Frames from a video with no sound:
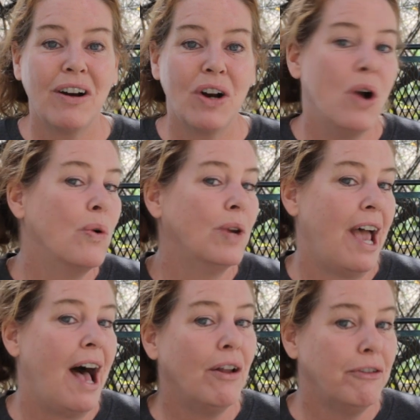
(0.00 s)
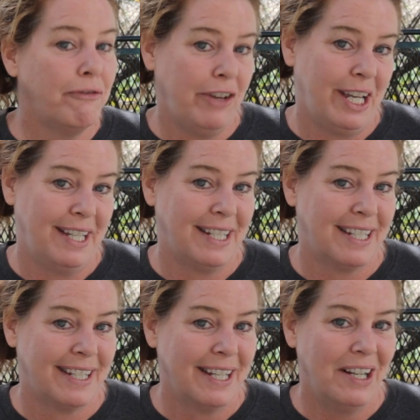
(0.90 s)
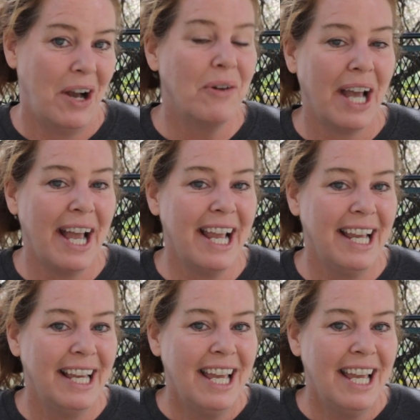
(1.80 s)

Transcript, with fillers: our own outfits, okay?